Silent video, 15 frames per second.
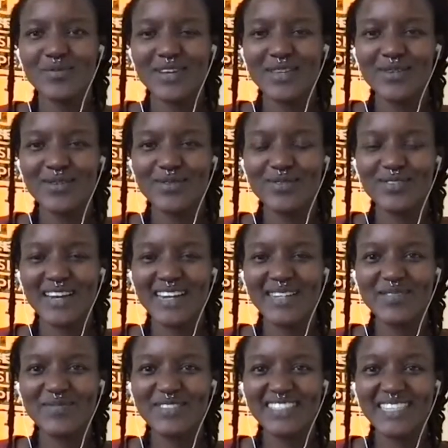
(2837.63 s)
you trying
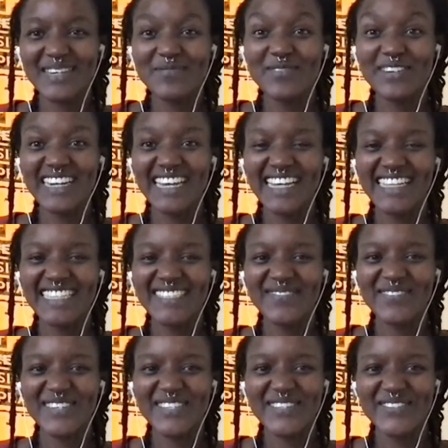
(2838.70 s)
to be someone else
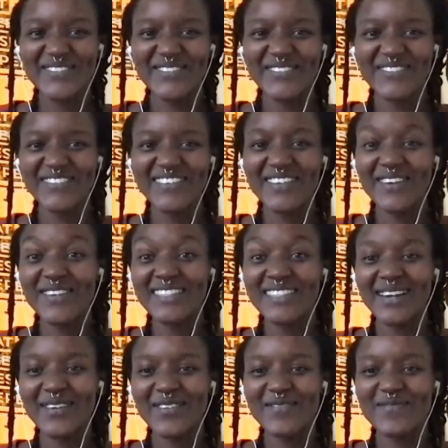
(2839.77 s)
when you lost a
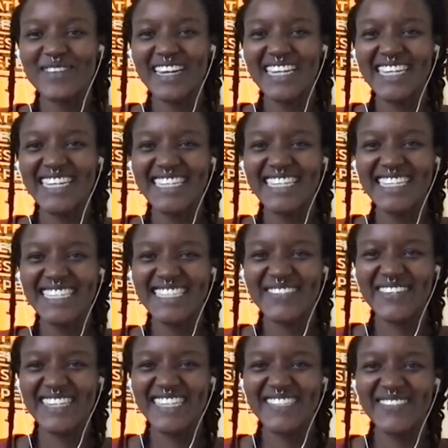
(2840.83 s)
lot of money
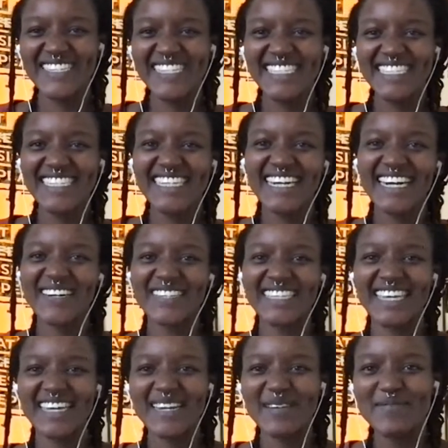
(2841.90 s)
2020? How did
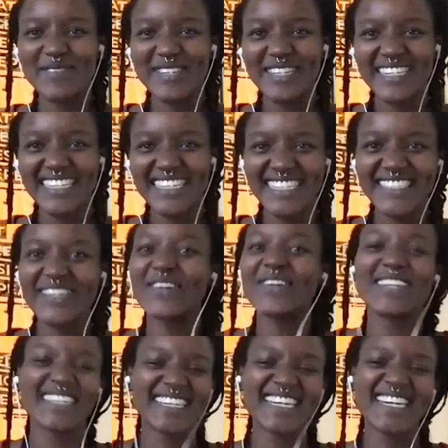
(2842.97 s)
that happen?
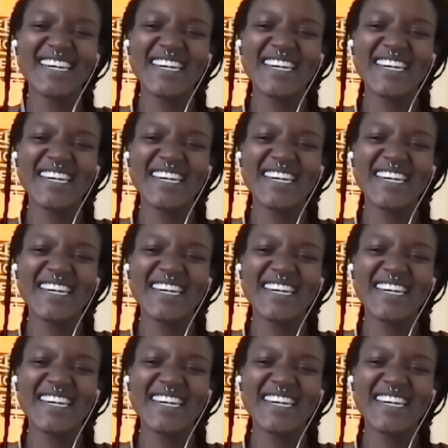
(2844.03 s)
Sorry.